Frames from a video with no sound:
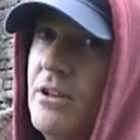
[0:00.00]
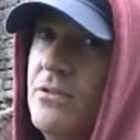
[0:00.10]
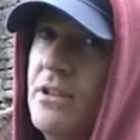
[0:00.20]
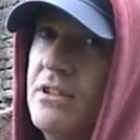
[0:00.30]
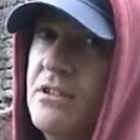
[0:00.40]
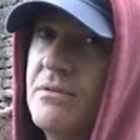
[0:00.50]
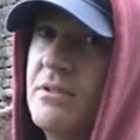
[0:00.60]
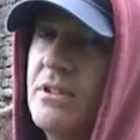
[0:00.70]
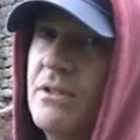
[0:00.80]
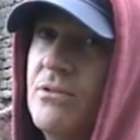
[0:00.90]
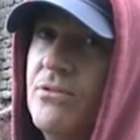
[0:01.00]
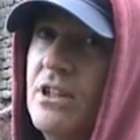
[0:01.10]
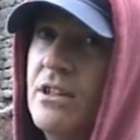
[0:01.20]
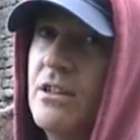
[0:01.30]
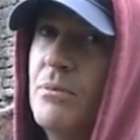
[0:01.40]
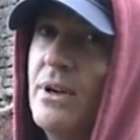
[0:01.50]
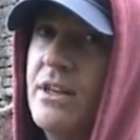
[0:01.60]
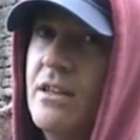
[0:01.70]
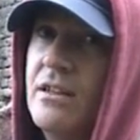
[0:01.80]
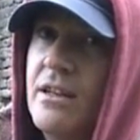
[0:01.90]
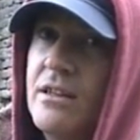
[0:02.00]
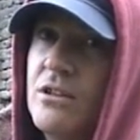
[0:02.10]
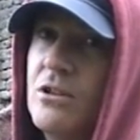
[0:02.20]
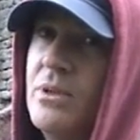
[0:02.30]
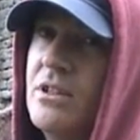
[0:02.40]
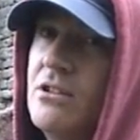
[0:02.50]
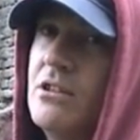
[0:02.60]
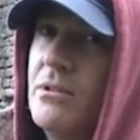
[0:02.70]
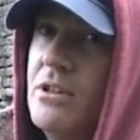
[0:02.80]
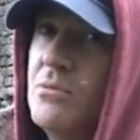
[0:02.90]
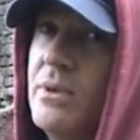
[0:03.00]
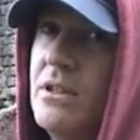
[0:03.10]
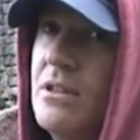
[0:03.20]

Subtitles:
off that, if you feel it on the back of your neck, it could be interpreted as being